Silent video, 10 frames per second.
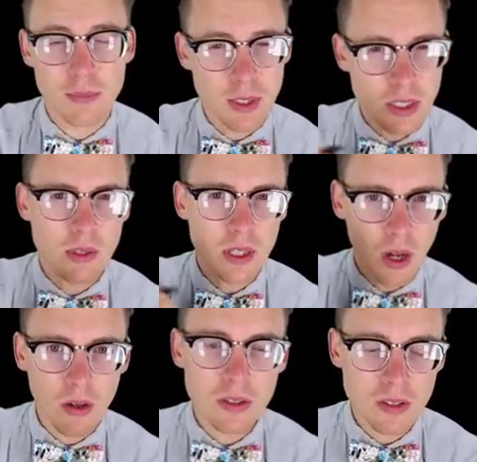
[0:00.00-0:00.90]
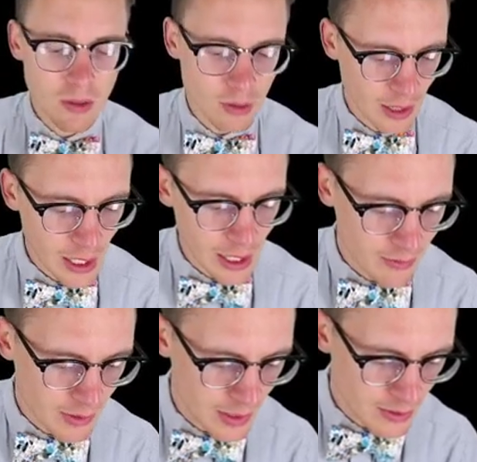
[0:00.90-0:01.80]
But you could also think
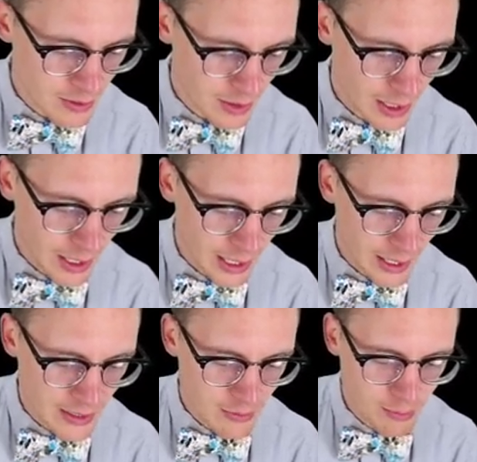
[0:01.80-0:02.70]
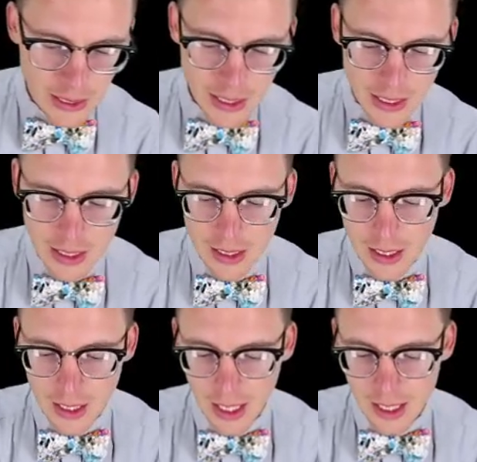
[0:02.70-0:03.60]
of this as being
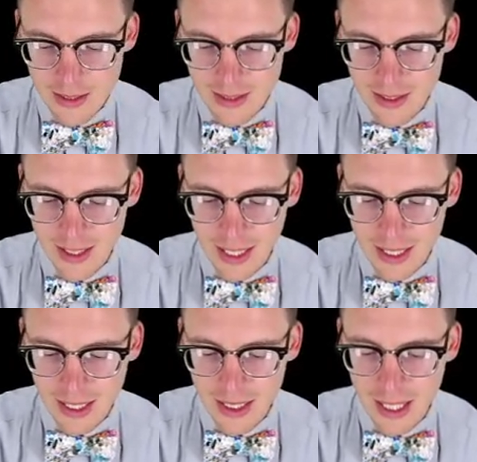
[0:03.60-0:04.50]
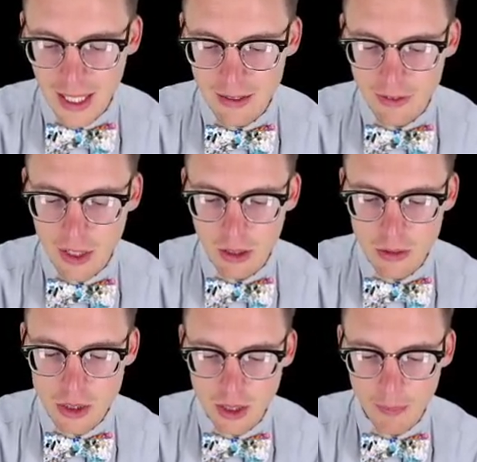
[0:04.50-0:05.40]
like the line of code
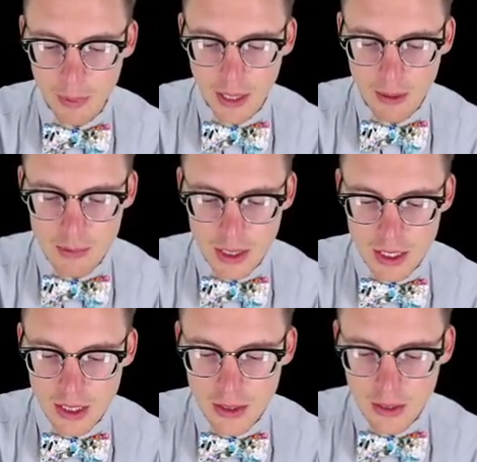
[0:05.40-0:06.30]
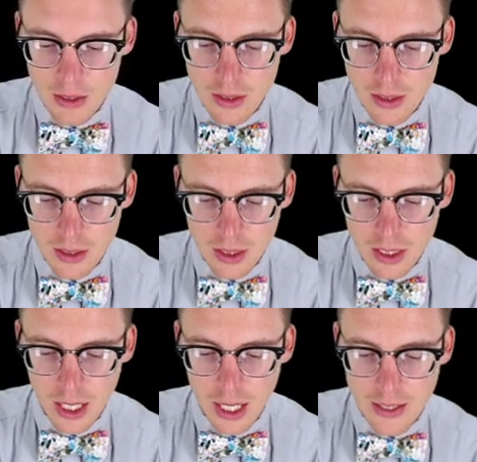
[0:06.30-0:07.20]
jumping up to here
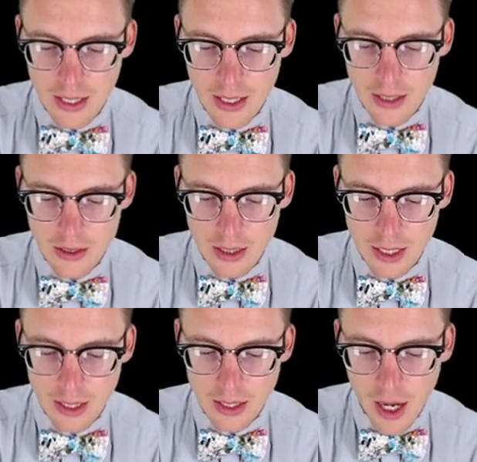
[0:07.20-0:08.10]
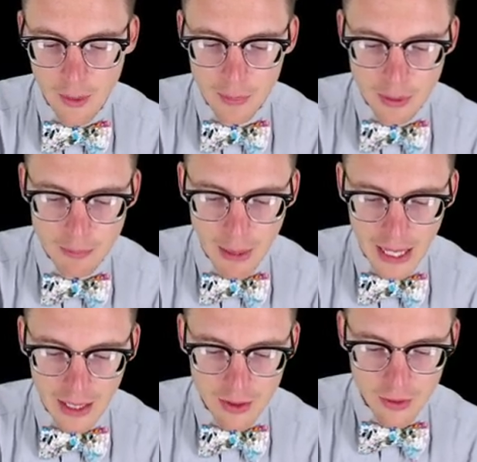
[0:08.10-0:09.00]
and then hopping
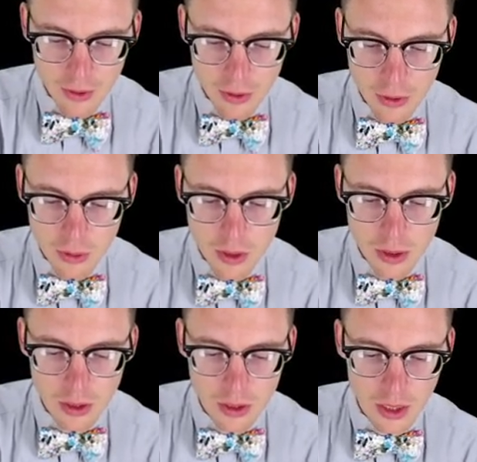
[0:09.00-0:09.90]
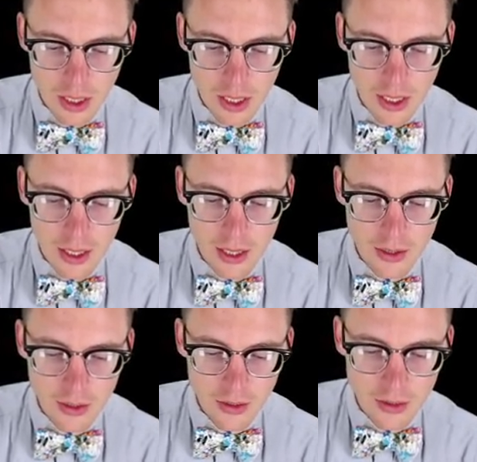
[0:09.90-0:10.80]
back through
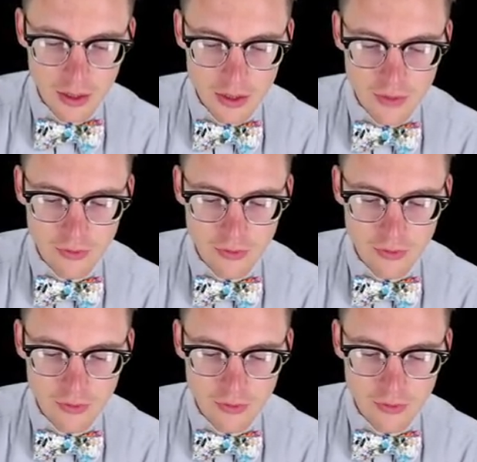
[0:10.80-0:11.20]
these